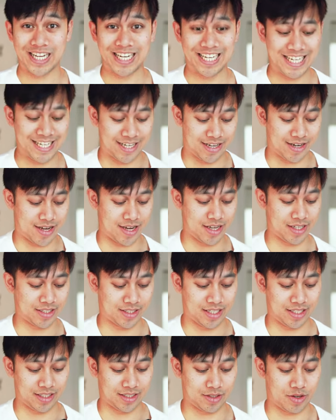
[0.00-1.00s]
nice.
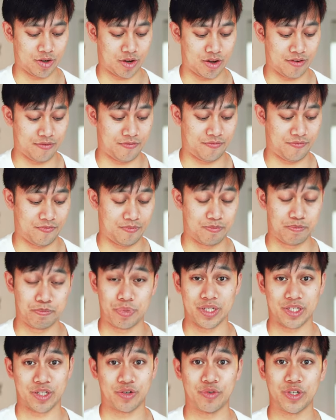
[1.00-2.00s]
It's got a
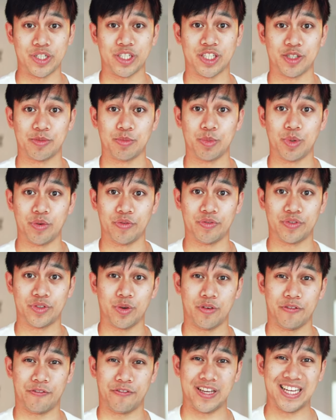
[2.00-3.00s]
buttery smooth
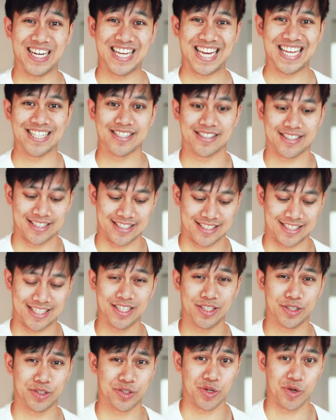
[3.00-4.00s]
sort of feel against the
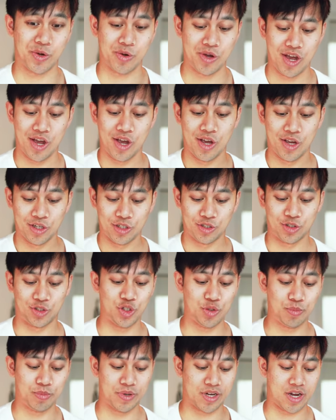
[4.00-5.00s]
skin, so
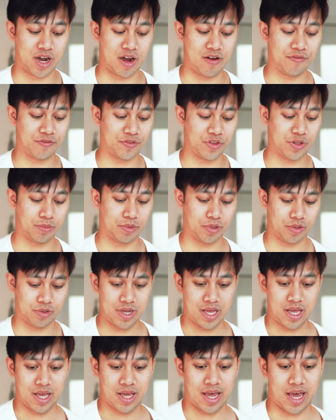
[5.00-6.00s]
super comfortable.
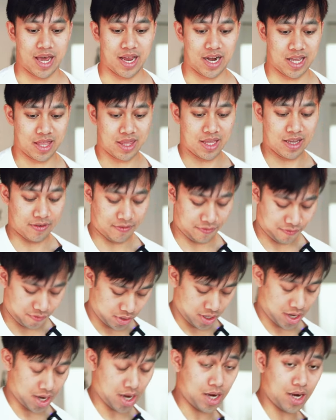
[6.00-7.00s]
And I think for
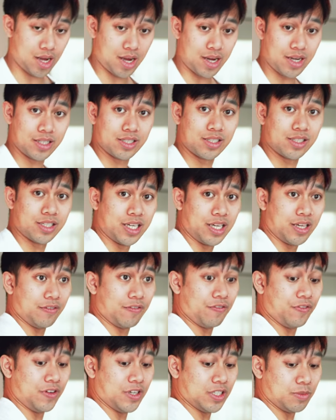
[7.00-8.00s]
the large, it
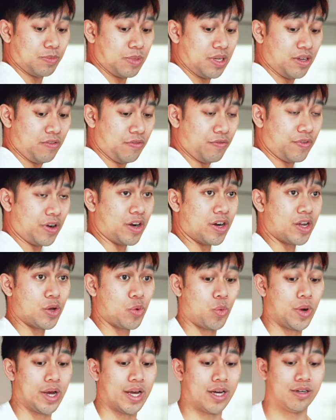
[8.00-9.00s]
fits me very
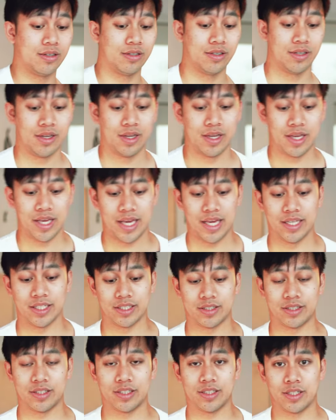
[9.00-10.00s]
well.
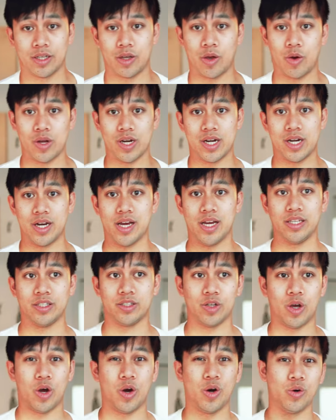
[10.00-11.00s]
It's got a nice
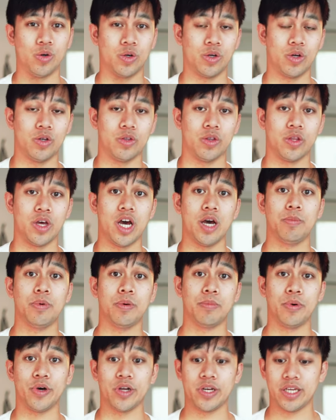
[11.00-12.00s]
hold on the upper
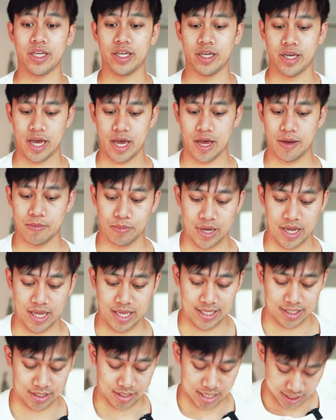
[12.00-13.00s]
body, um, but
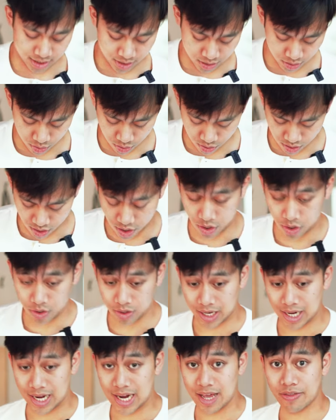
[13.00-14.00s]
it's actually got a
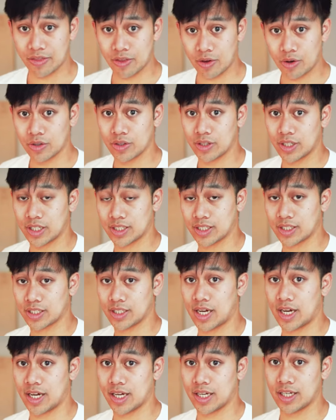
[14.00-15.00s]
longer length on the
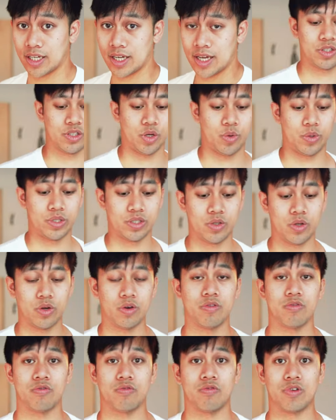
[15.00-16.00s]
side. It's
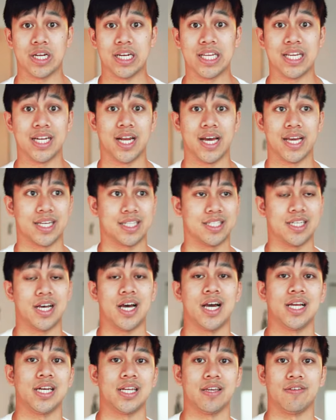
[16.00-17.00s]
not really like
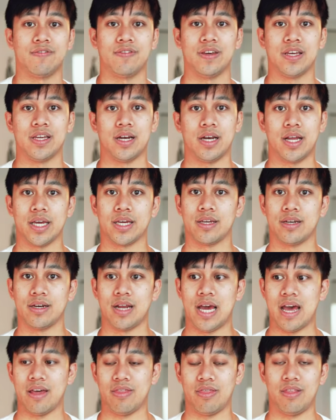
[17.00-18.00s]
tightly fit like an
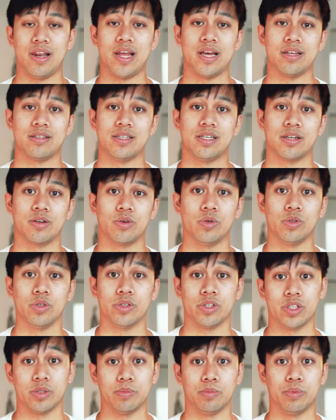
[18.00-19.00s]
athletic or
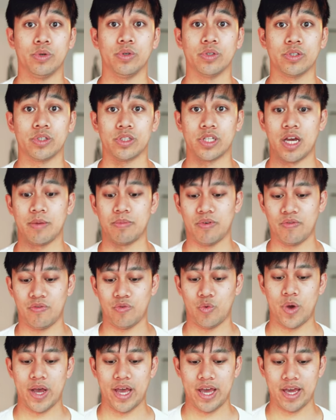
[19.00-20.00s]
sports type of wear.